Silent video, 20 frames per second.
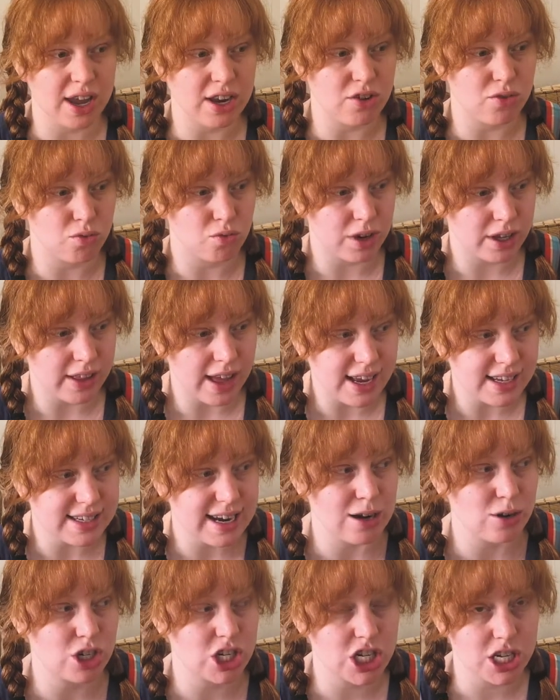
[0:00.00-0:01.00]
and realized
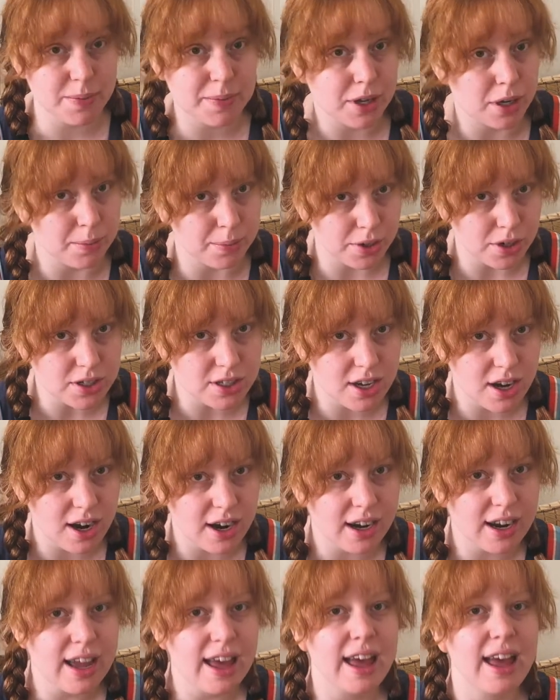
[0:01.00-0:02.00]
how cheap their books
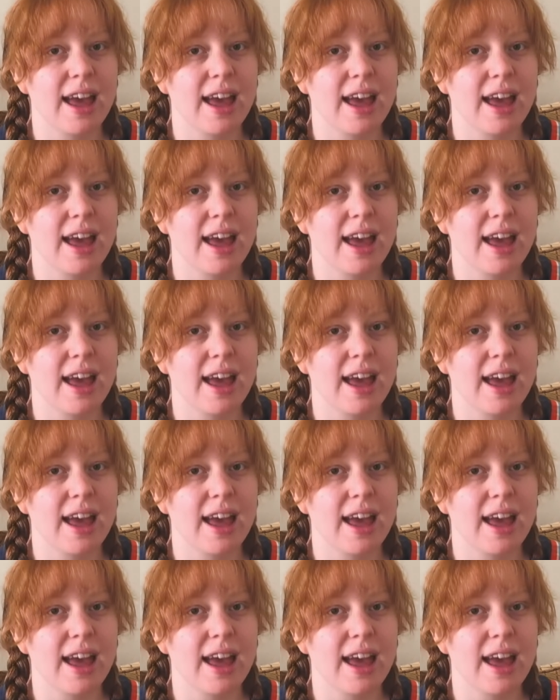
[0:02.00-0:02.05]
are.